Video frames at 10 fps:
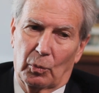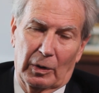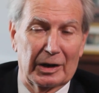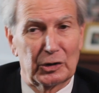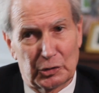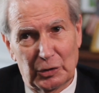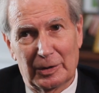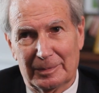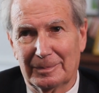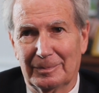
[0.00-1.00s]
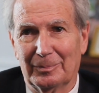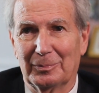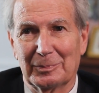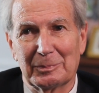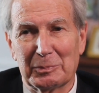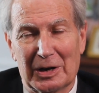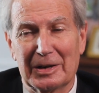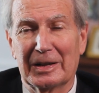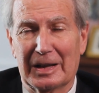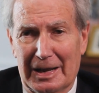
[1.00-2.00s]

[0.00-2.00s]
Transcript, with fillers: Well, it shouldn't, but it